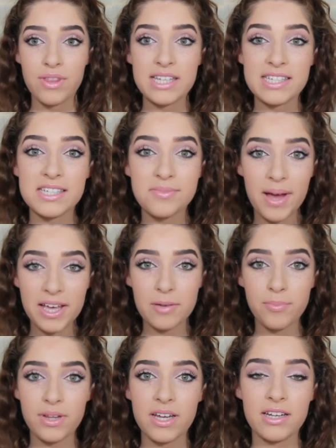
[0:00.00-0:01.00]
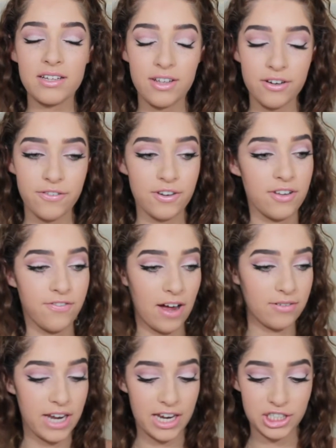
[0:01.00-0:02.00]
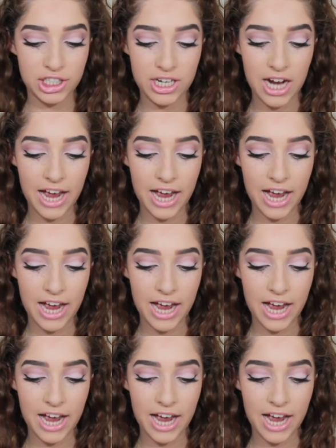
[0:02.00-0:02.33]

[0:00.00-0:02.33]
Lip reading: This is my completed look for the foundation.